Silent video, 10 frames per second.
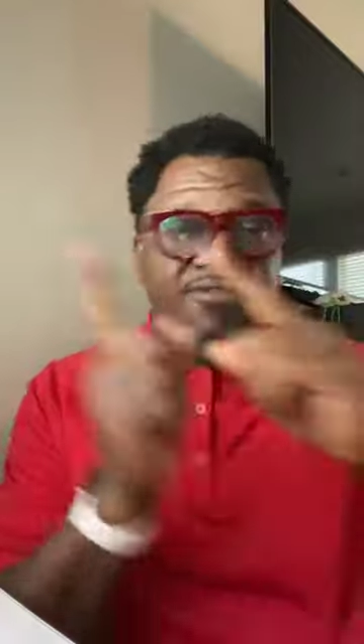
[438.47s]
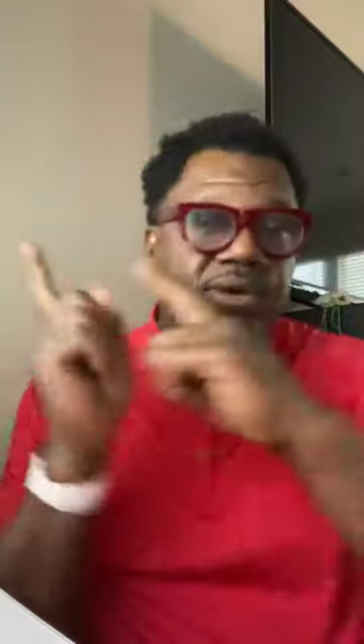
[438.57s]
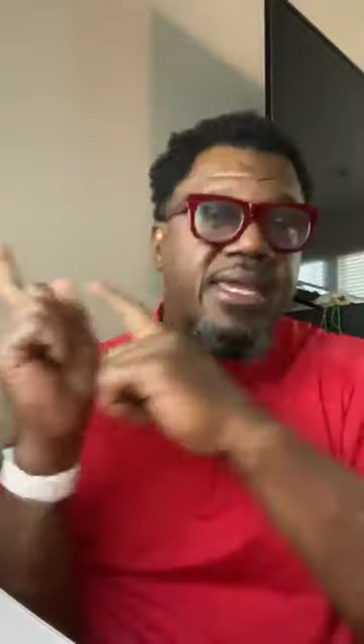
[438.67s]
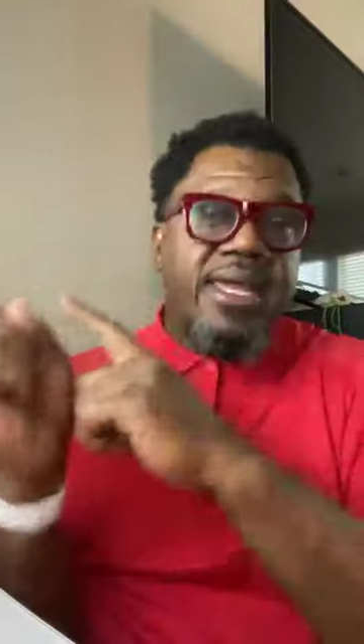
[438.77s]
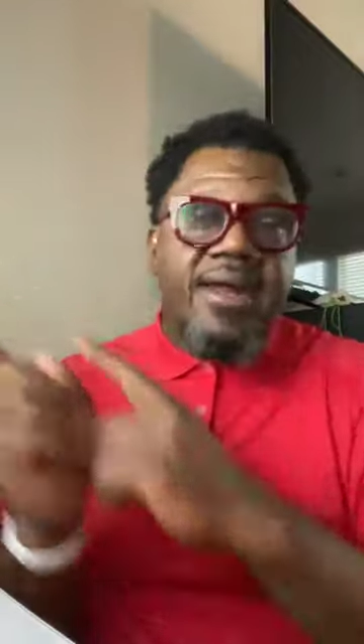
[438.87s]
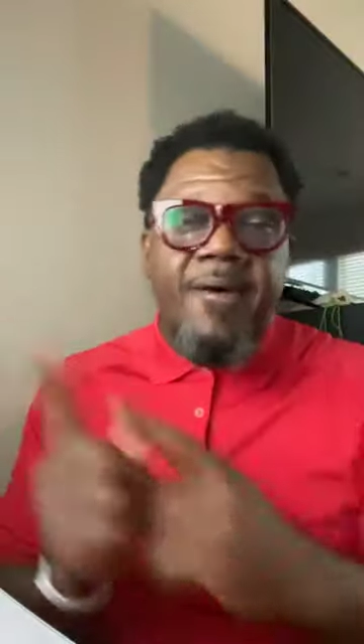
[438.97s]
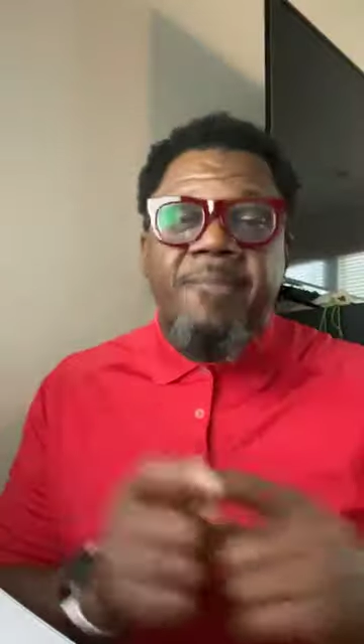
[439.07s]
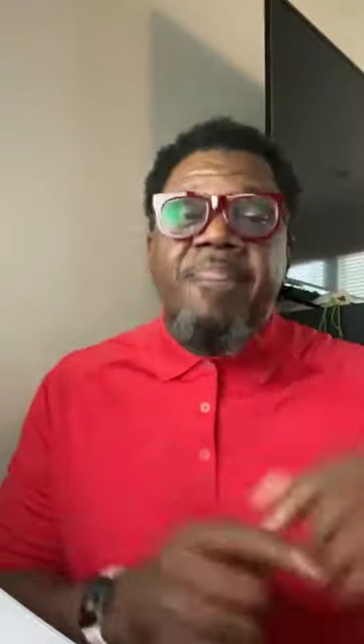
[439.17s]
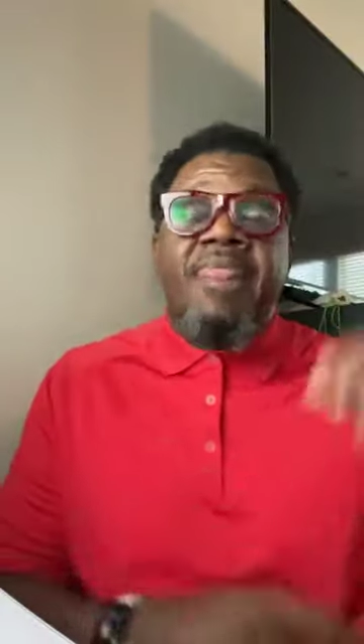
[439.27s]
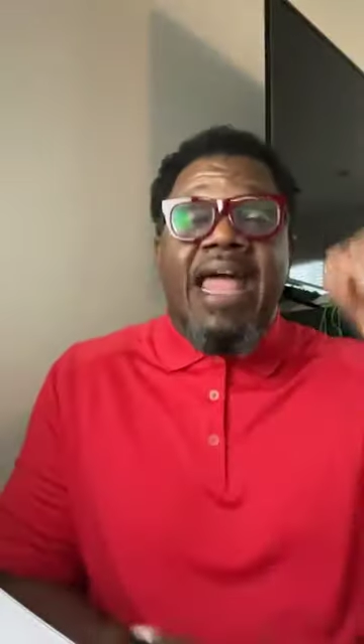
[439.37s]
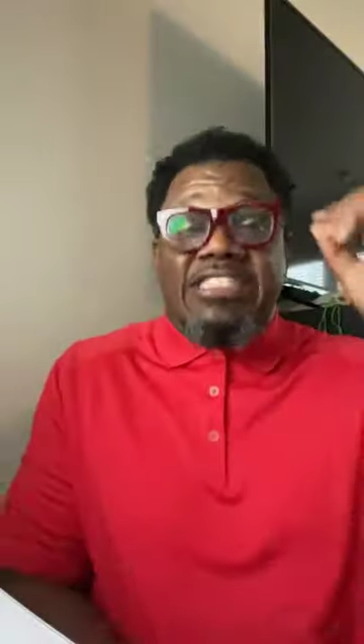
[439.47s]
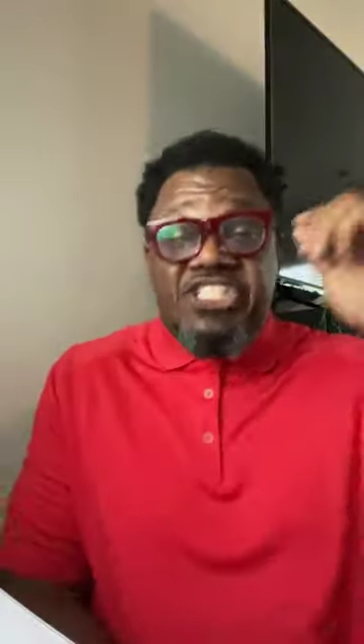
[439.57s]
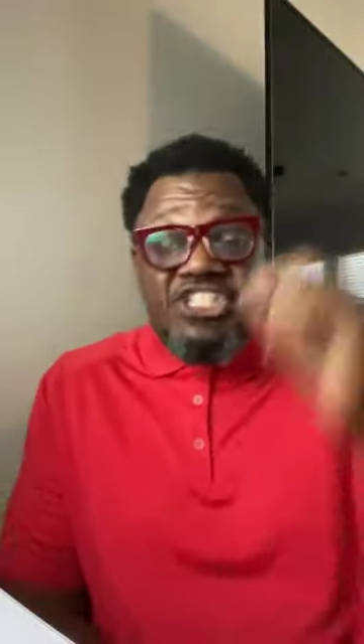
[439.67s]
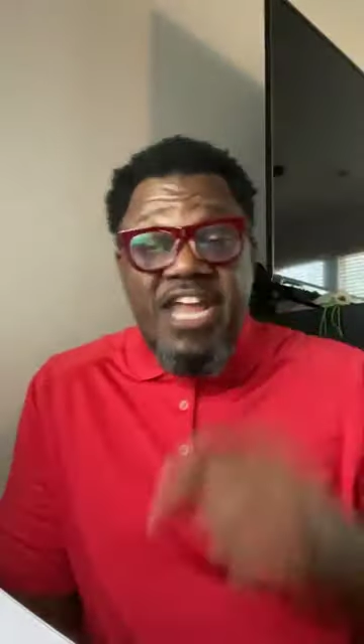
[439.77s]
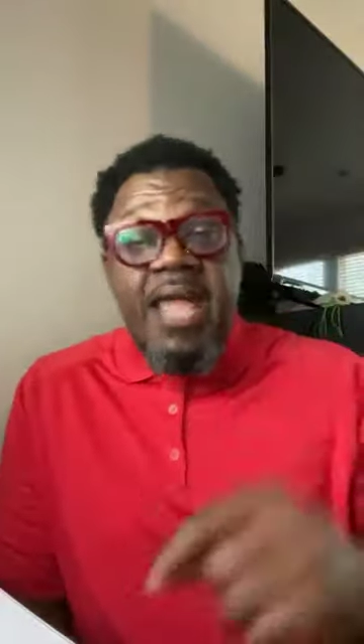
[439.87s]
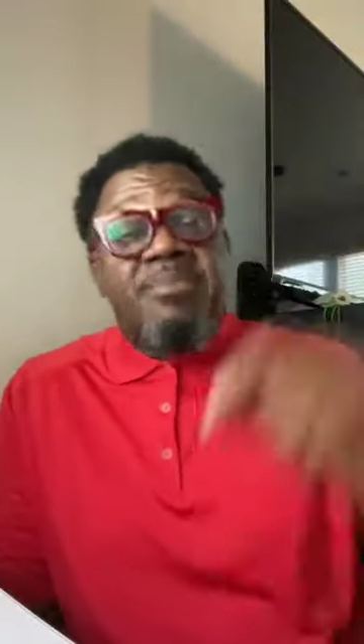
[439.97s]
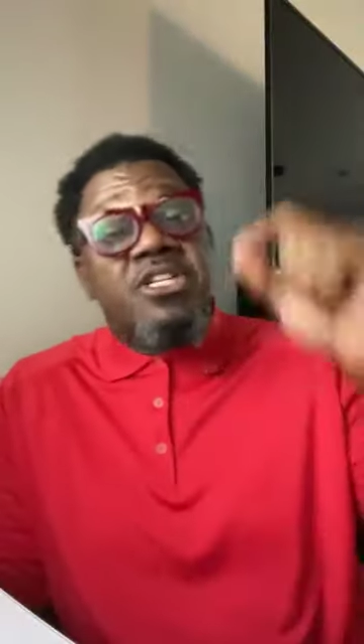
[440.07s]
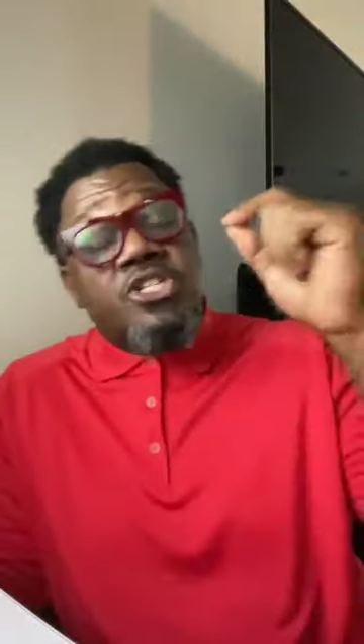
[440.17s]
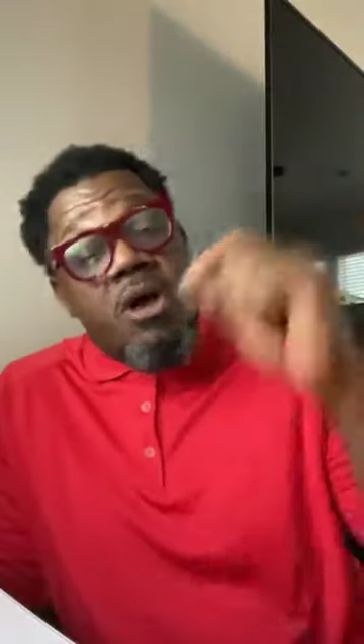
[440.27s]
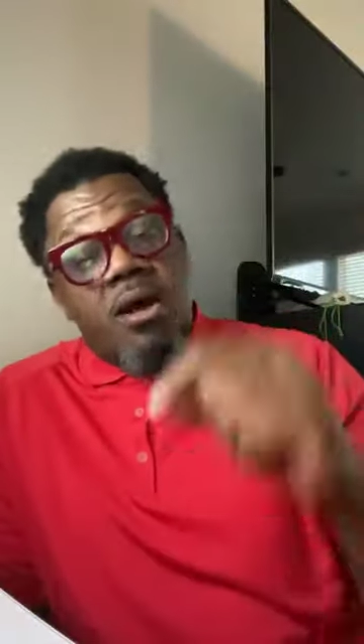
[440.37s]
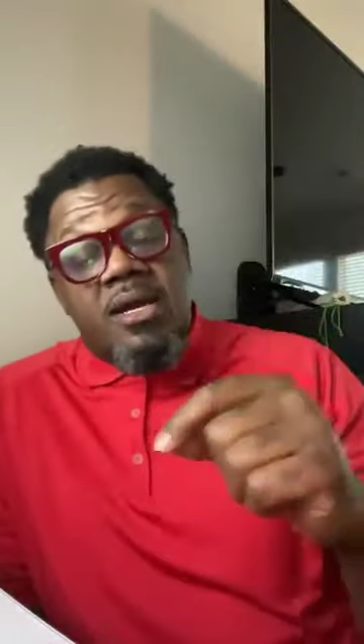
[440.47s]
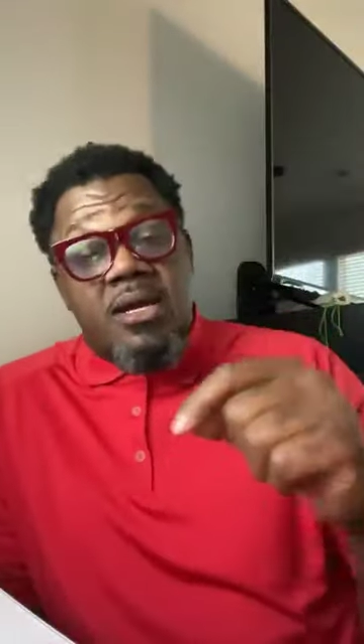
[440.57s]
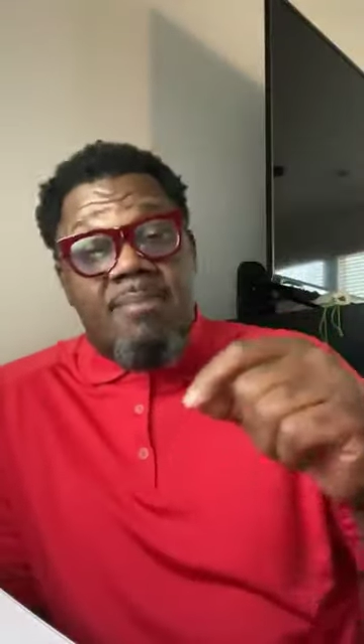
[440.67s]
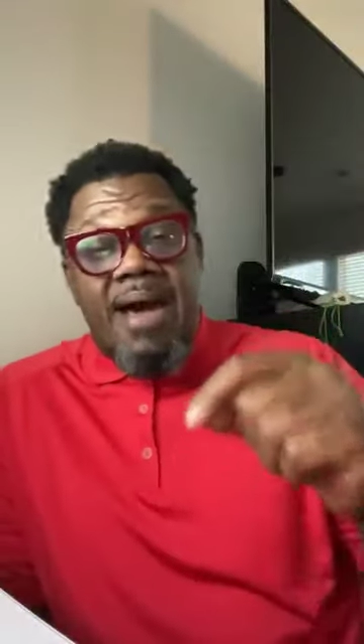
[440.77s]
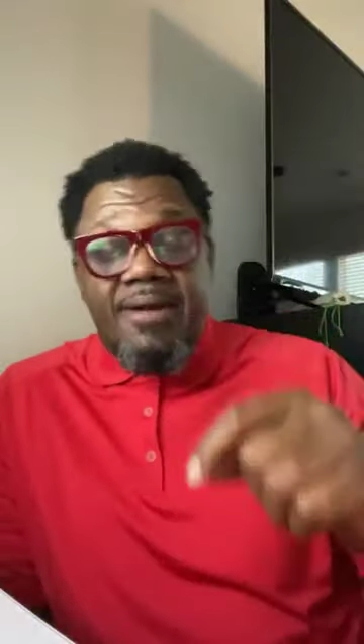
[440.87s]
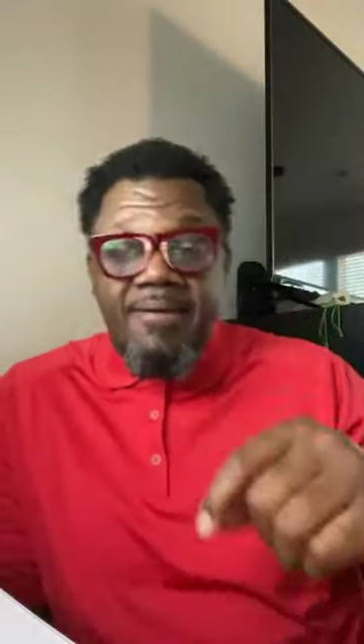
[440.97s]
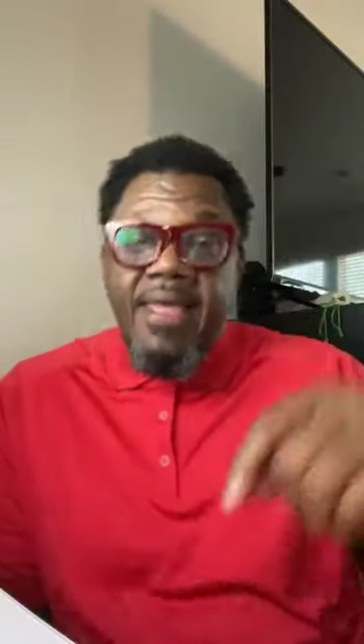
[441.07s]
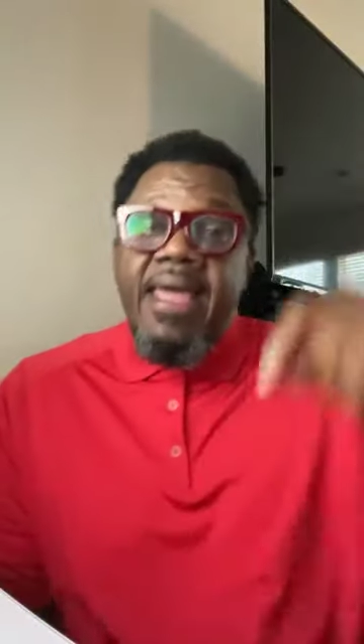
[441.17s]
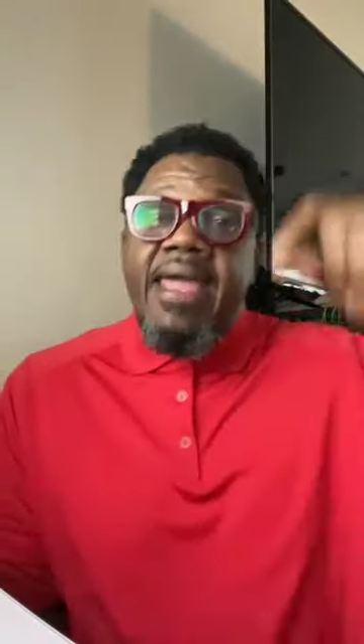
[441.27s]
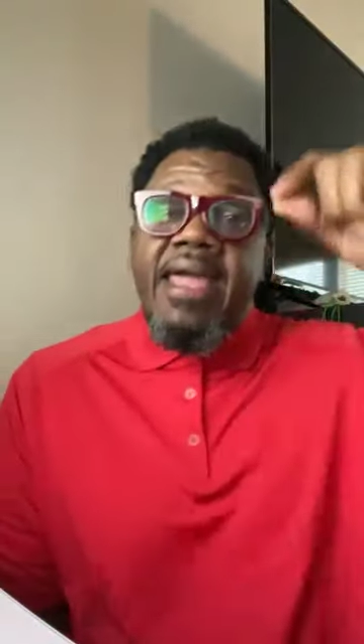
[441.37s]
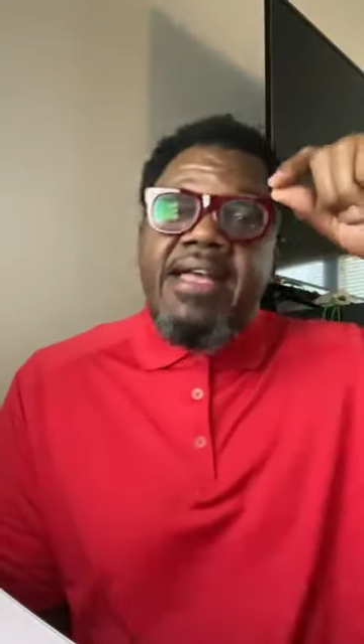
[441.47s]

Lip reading: Evil here, as James is talking about it,